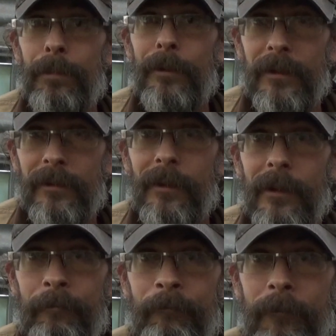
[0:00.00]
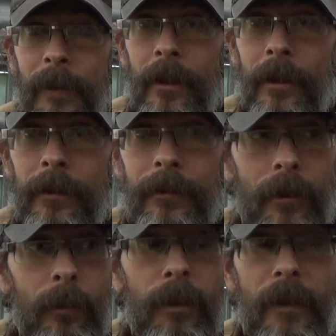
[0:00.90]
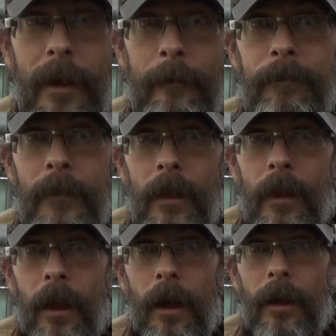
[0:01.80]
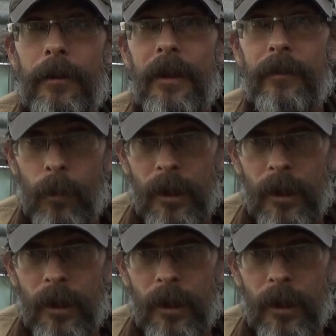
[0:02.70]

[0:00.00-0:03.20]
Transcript: are pretty slim. So with that, thanks for